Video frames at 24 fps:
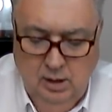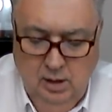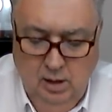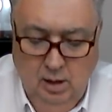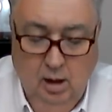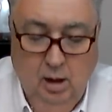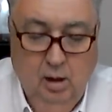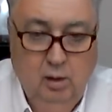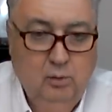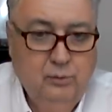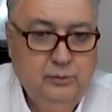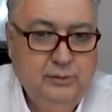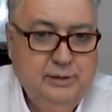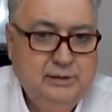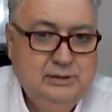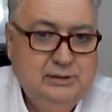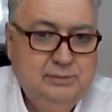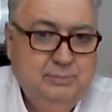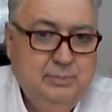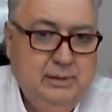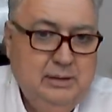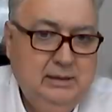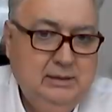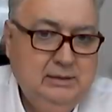all this
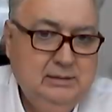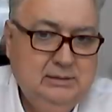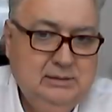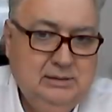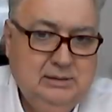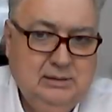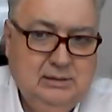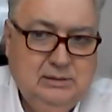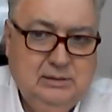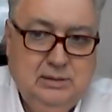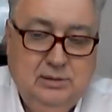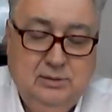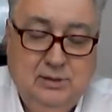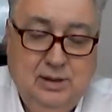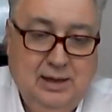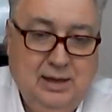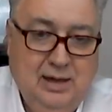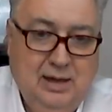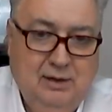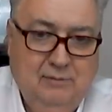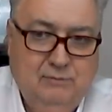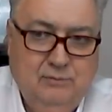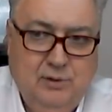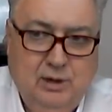means is they
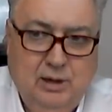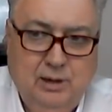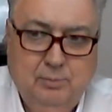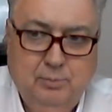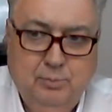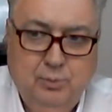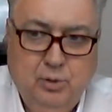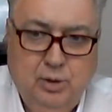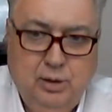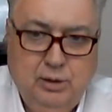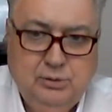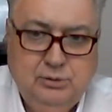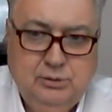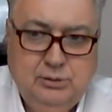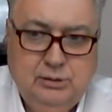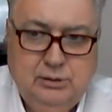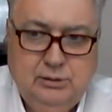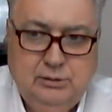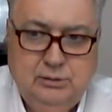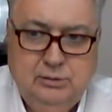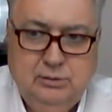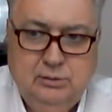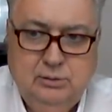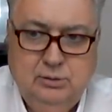have not
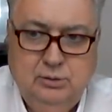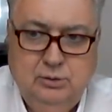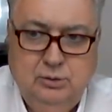processed